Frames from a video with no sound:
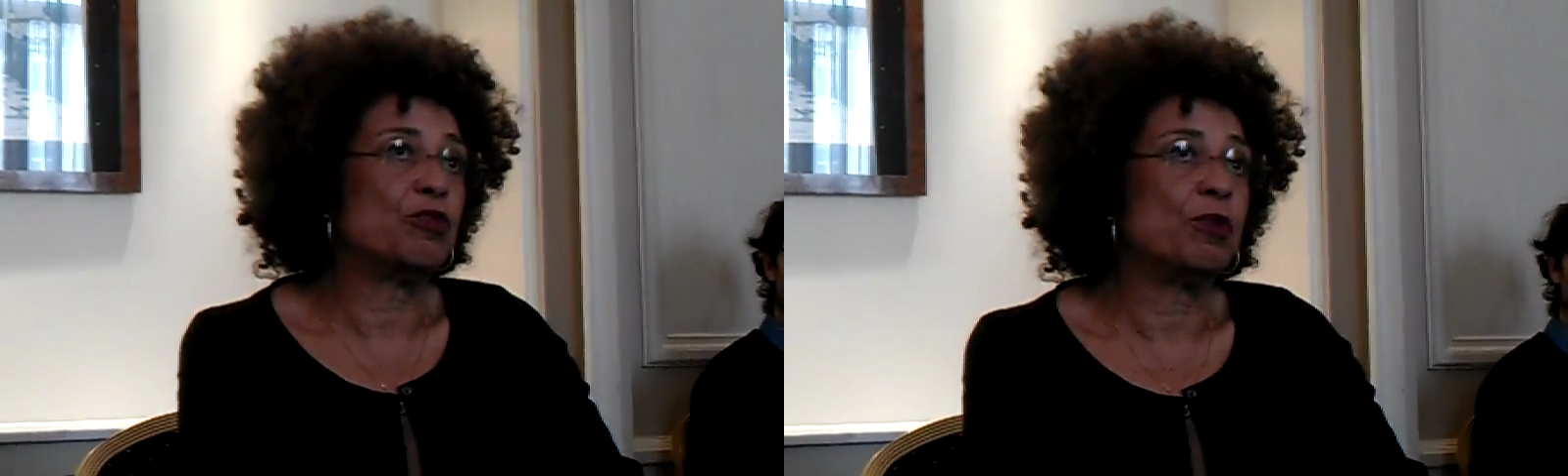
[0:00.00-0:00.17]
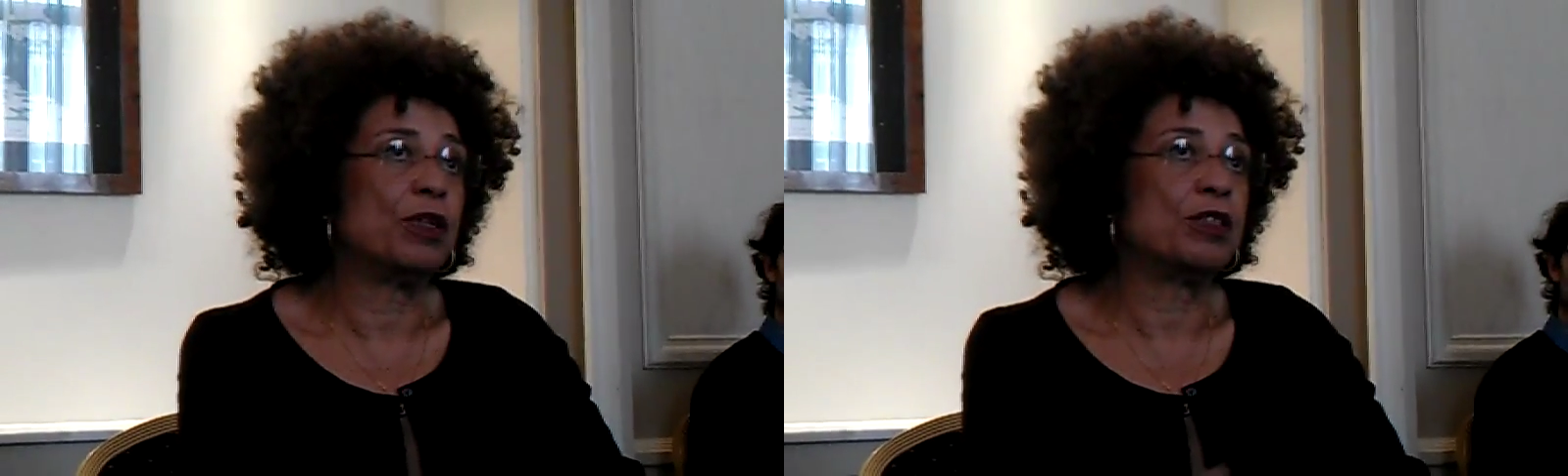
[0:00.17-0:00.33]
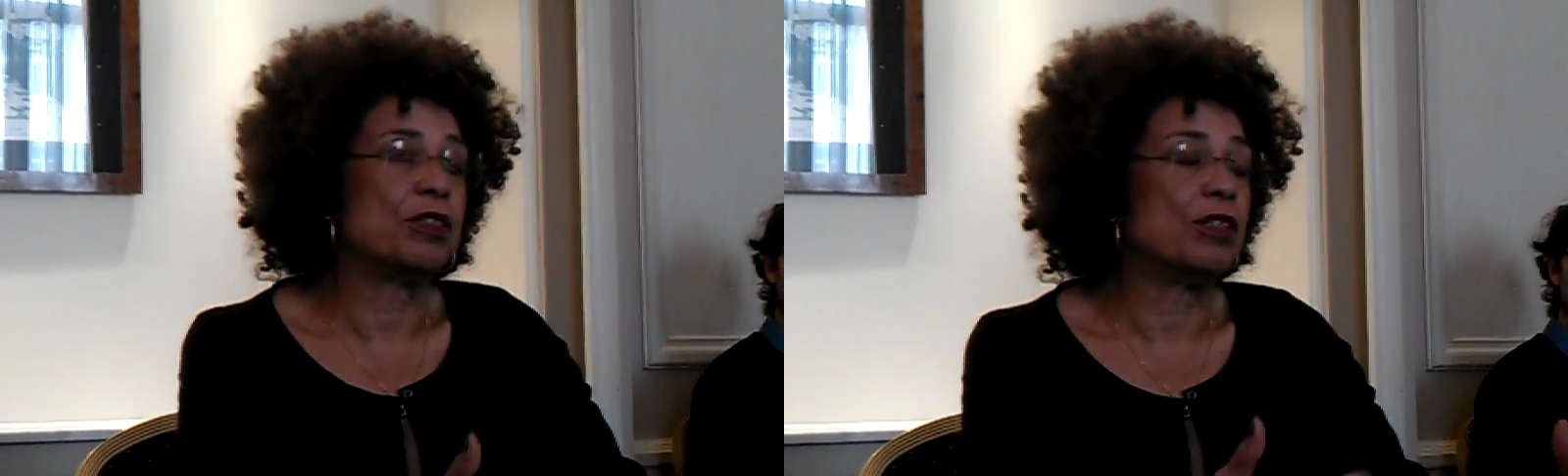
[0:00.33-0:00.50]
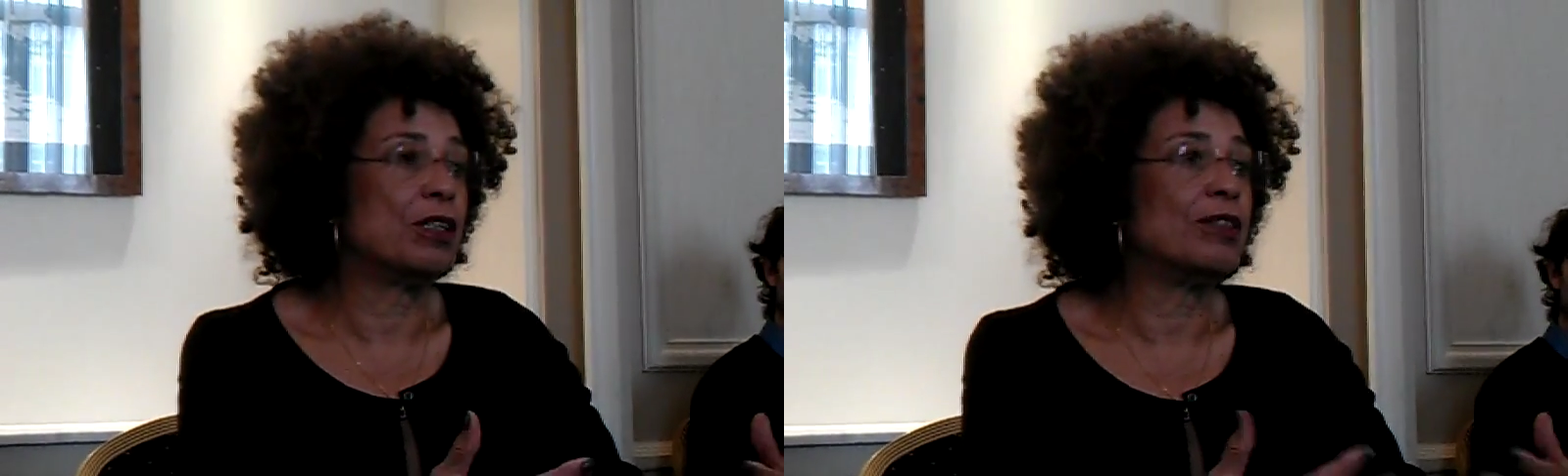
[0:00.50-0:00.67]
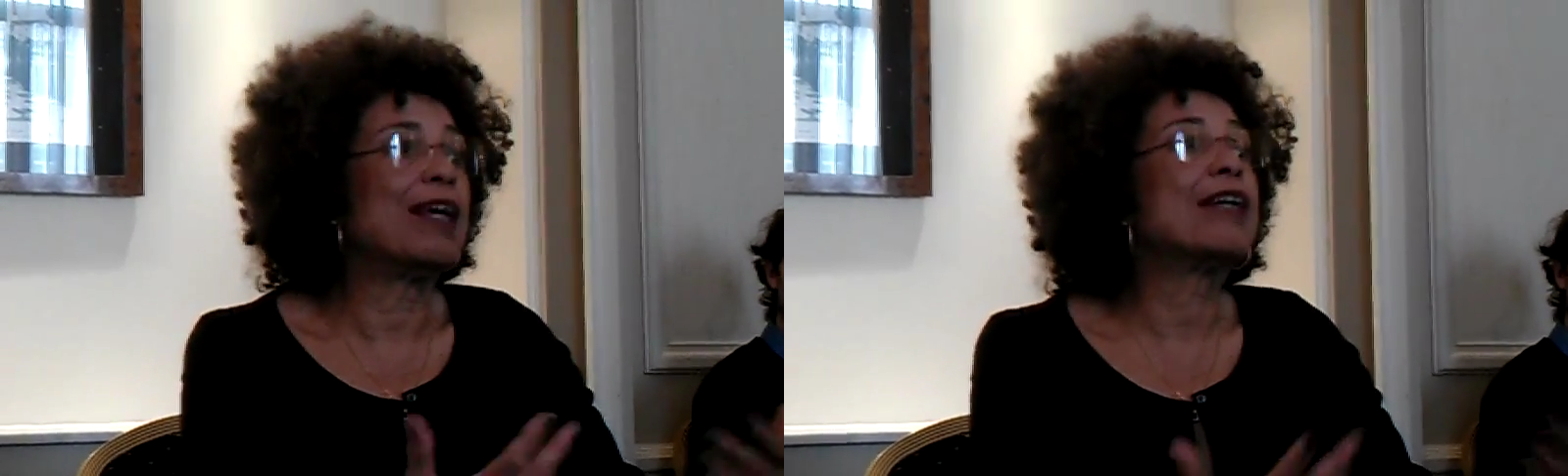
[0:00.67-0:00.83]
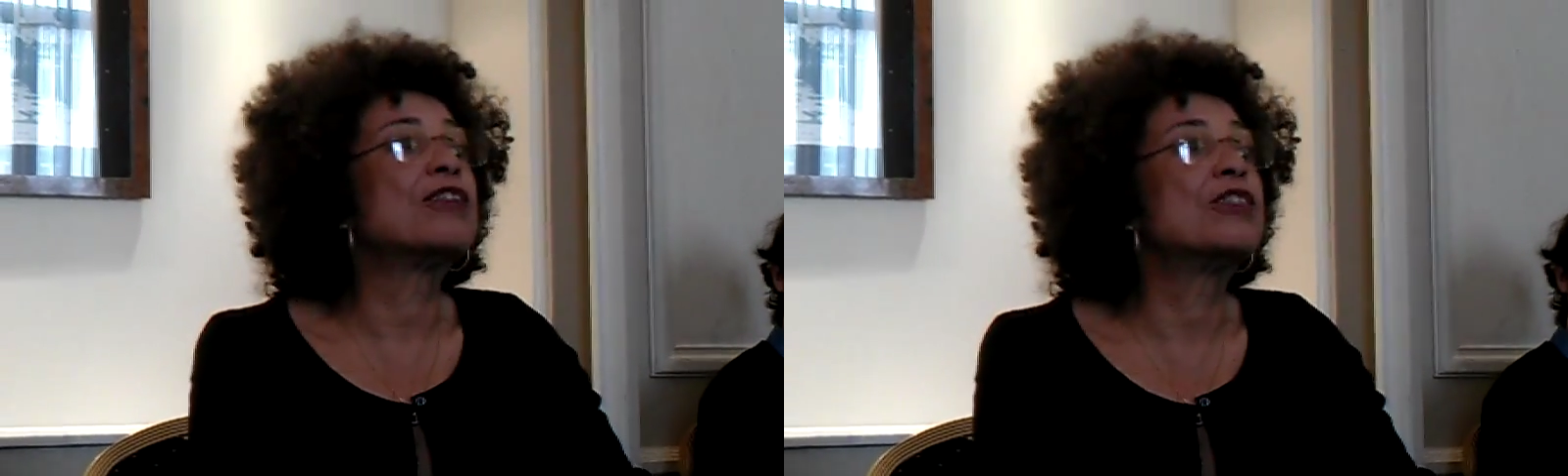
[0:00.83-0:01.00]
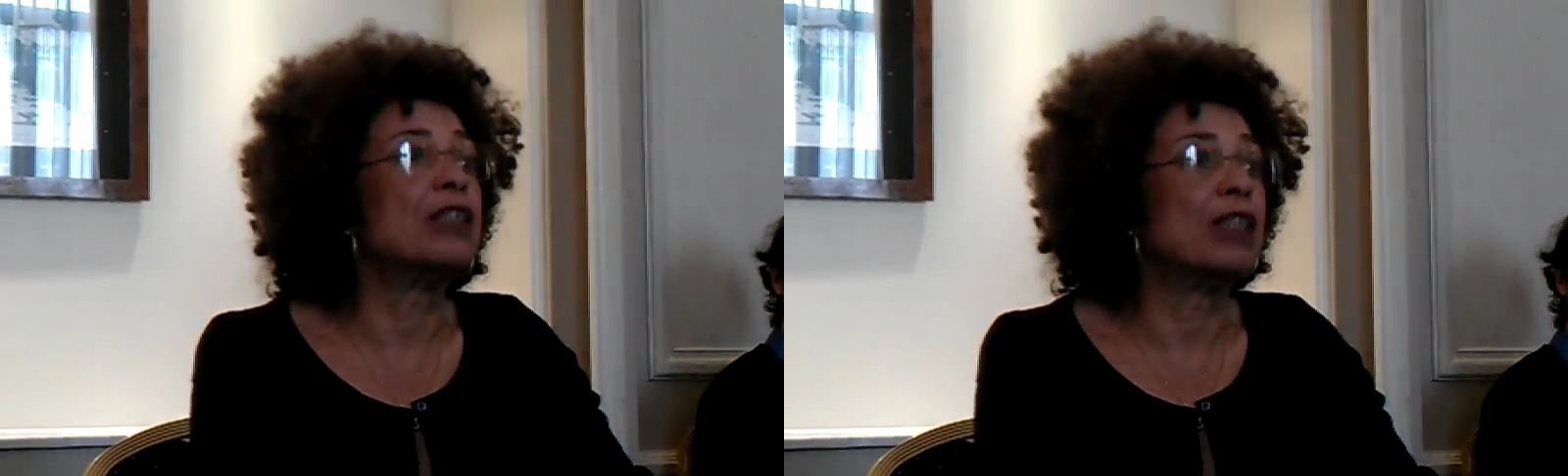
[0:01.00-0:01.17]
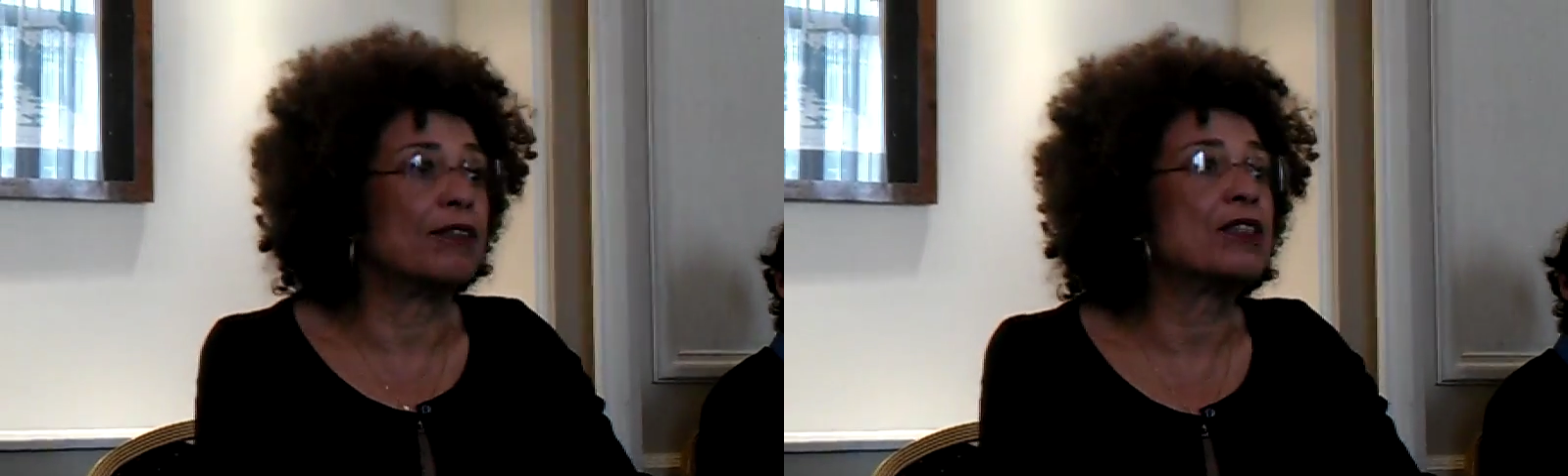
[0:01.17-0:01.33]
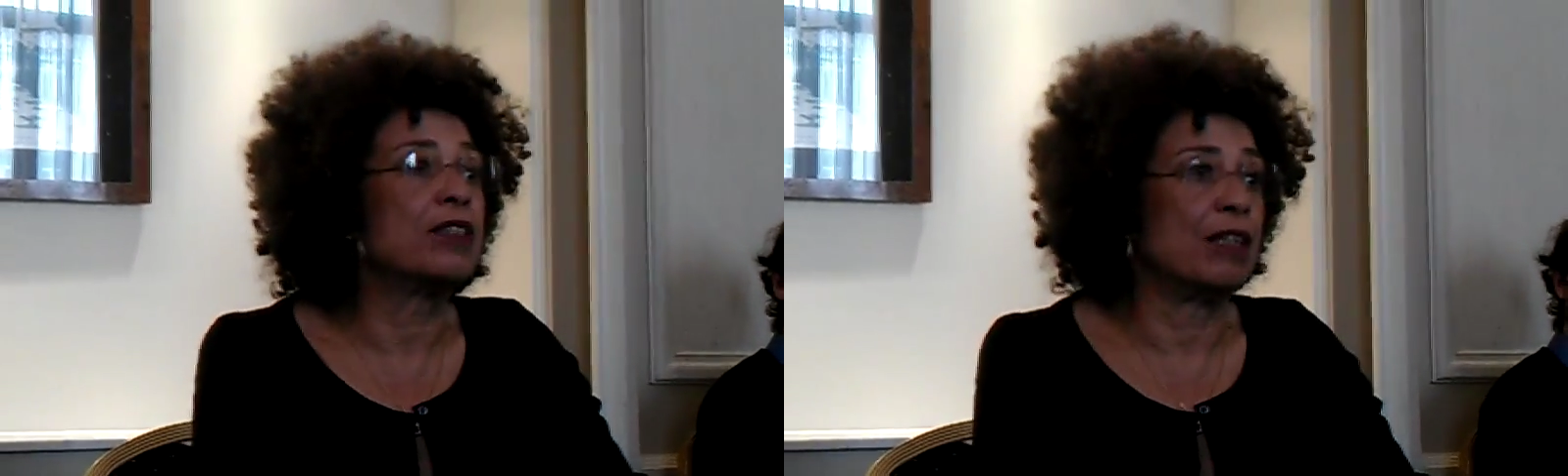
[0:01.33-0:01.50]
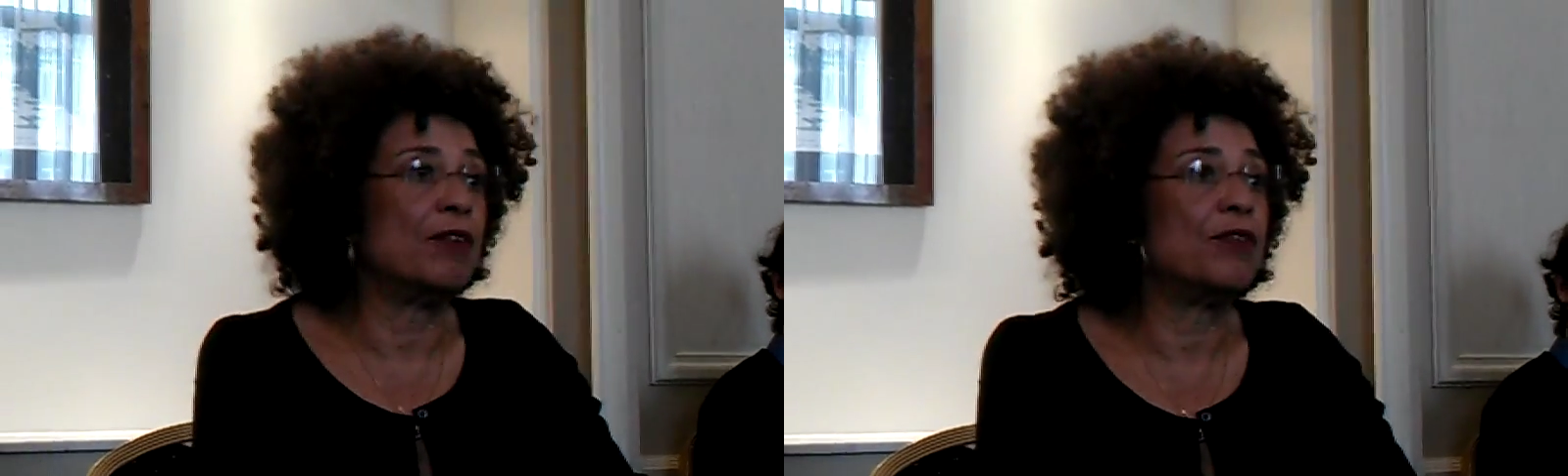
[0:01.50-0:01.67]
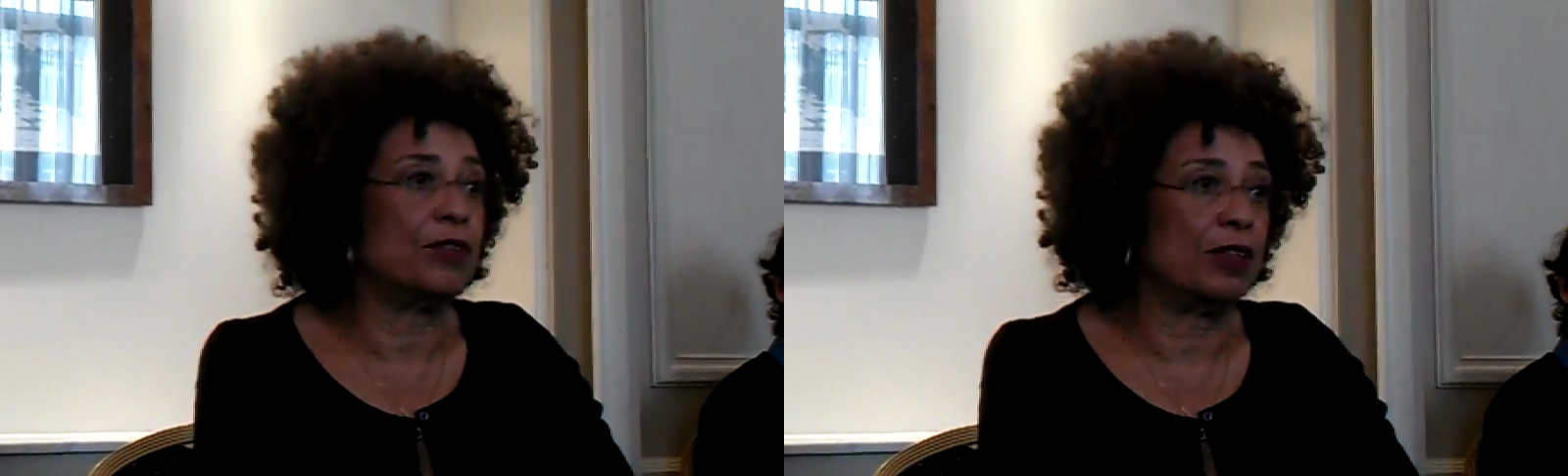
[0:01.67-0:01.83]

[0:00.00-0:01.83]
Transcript: which the legacy of slavery